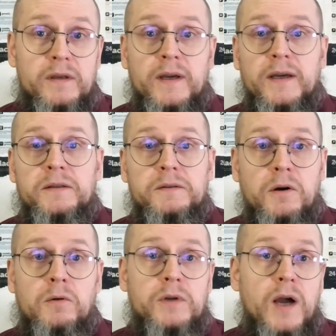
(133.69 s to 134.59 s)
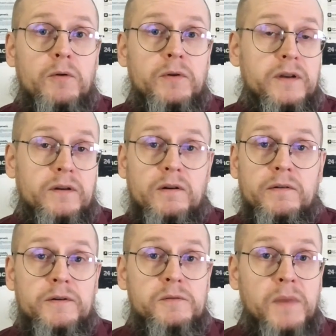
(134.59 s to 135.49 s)
and go down in a
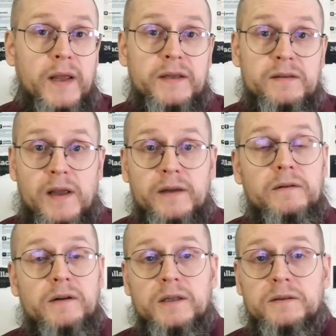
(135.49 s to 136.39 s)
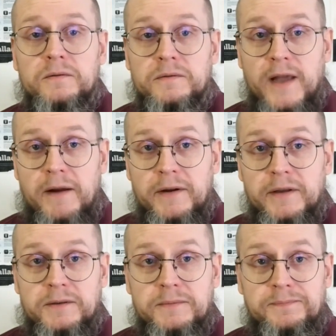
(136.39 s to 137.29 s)
glorious blaze like a cartoon character.